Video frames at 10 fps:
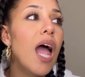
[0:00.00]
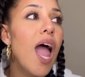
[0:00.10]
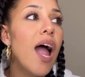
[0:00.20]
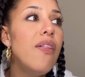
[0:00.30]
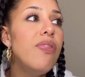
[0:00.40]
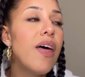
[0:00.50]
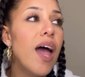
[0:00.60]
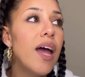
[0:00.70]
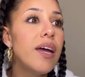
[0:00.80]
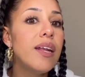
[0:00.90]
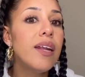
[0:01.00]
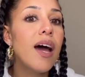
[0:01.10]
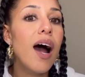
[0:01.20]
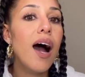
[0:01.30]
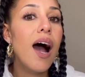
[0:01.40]
And then
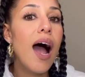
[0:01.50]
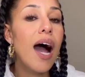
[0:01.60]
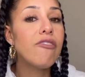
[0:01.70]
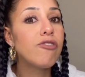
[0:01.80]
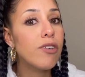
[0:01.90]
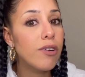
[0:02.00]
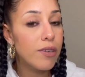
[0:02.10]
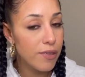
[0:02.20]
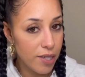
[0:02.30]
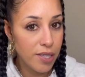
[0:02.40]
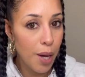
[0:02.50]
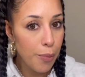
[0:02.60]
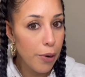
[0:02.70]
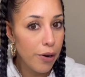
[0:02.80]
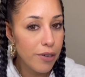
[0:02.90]
after the
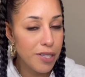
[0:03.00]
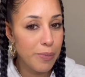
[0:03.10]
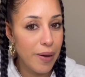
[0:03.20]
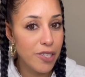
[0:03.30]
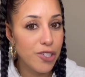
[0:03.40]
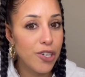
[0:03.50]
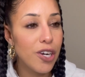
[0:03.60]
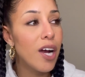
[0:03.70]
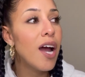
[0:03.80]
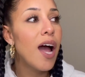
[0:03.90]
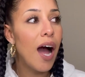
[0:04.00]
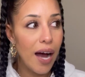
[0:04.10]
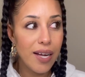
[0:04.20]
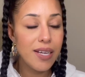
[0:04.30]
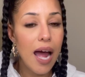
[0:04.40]
summer semester,
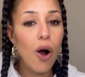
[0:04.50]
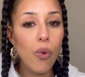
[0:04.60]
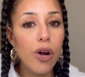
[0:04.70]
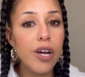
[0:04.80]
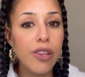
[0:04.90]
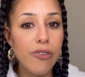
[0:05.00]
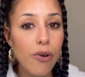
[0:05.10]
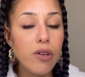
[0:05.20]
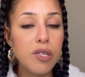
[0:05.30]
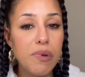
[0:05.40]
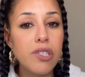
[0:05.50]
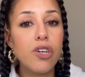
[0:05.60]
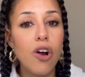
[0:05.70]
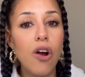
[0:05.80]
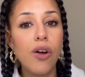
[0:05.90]
now we're in the fall semester
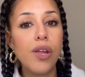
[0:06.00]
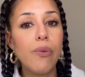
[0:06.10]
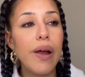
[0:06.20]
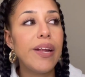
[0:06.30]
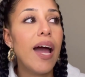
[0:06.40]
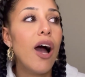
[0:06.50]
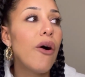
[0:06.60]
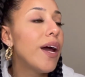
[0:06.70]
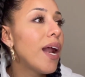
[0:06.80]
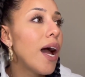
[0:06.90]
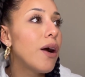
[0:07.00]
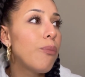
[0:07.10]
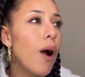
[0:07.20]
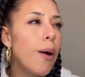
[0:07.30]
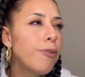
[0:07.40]
currently right now, and I
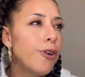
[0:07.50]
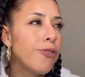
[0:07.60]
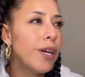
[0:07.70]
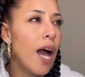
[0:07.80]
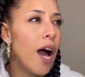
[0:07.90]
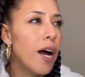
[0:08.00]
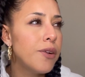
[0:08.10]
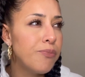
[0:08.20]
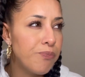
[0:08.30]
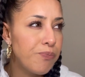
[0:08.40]
probably only had